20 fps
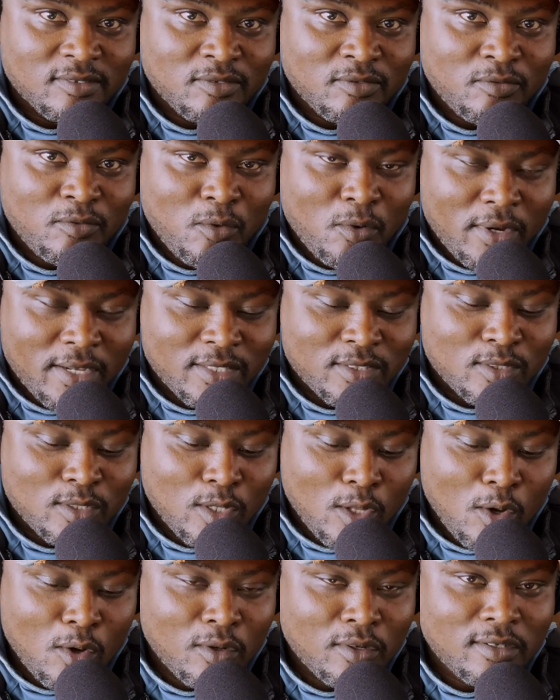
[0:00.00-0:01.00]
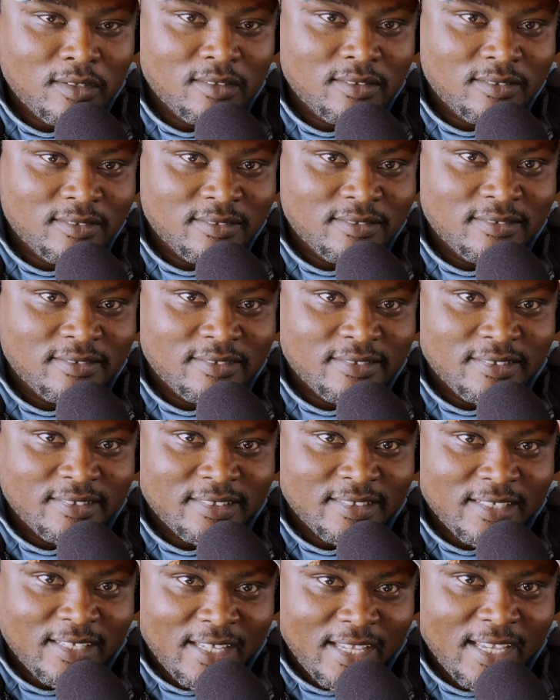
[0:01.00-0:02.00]
for as long
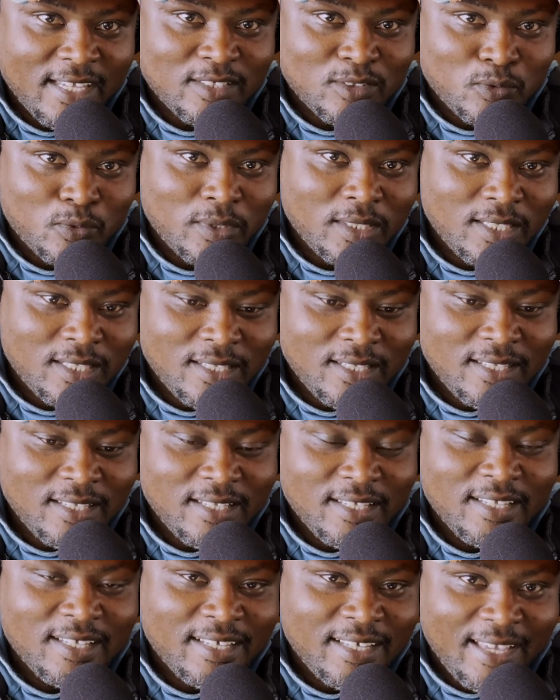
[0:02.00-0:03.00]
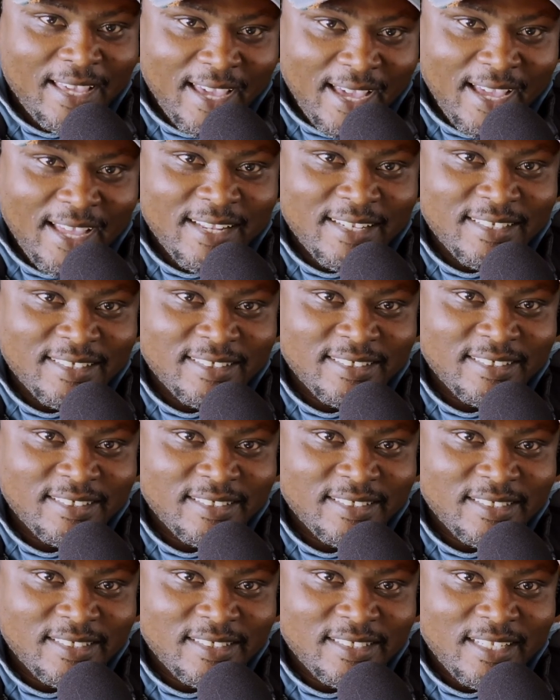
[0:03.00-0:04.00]
as we can.
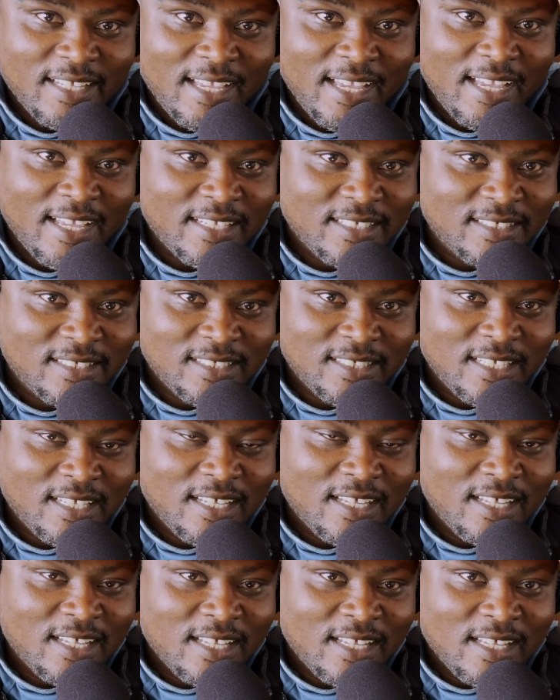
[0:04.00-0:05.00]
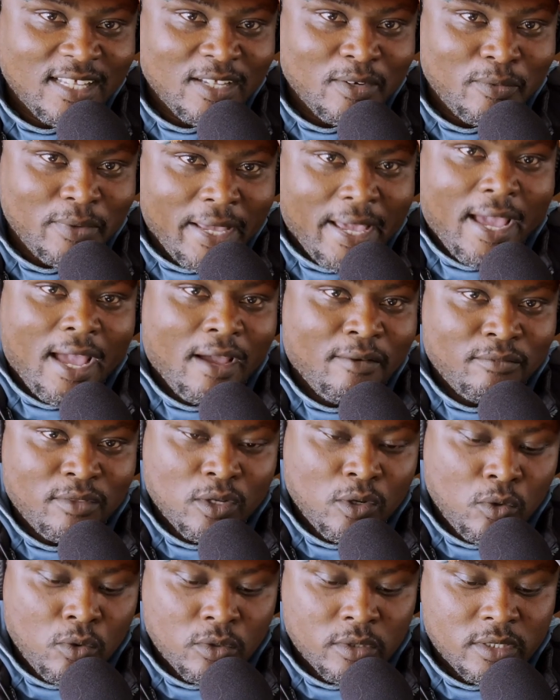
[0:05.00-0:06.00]
And we have the
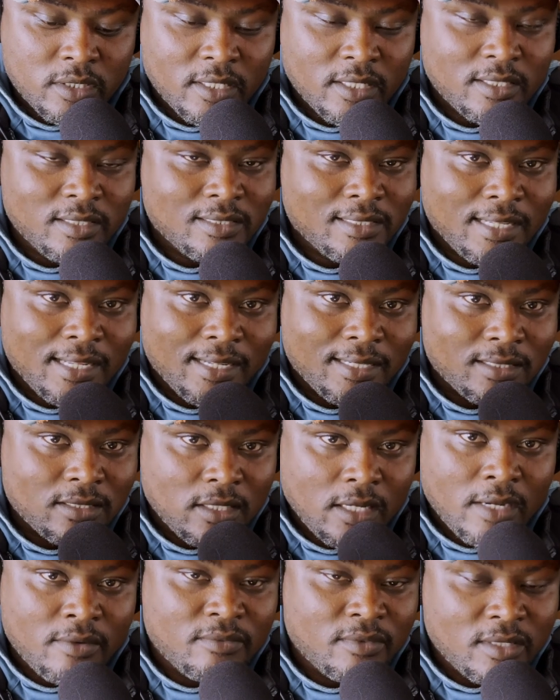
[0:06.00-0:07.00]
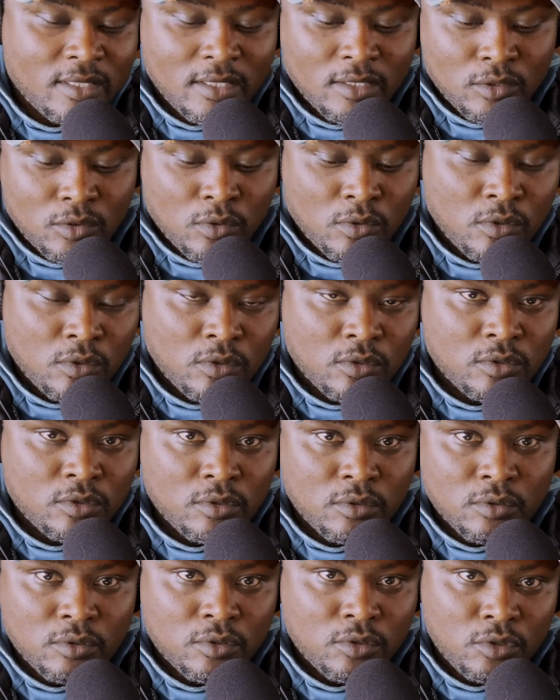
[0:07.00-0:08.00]
content and everything to
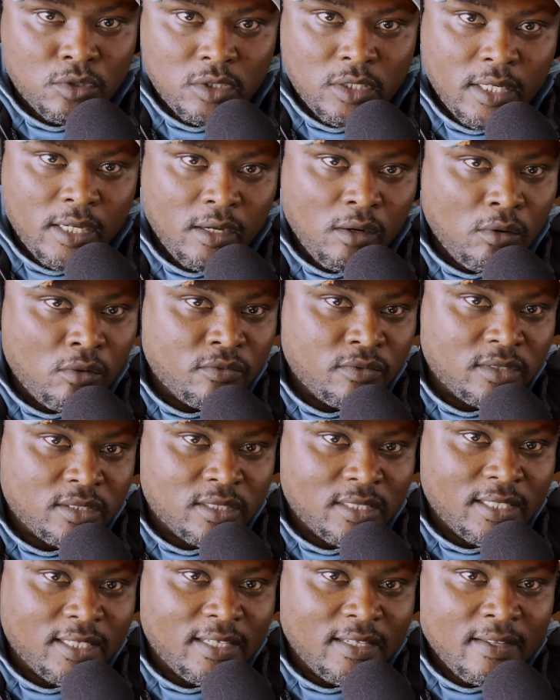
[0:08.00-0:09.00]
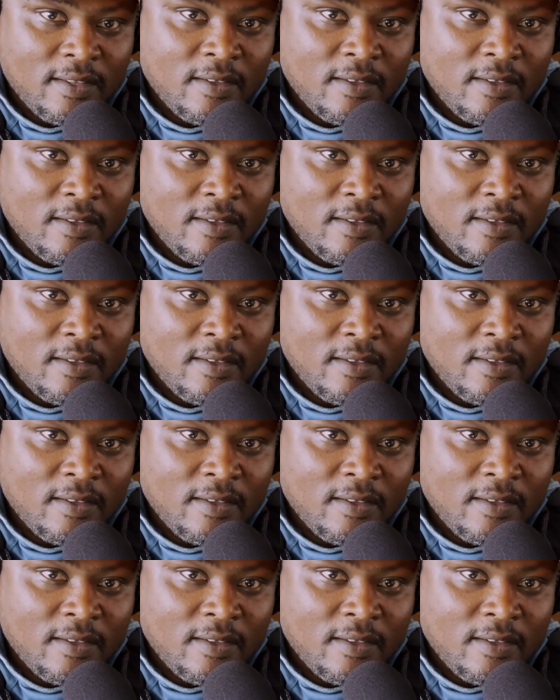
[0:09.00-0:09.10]
share, obviously.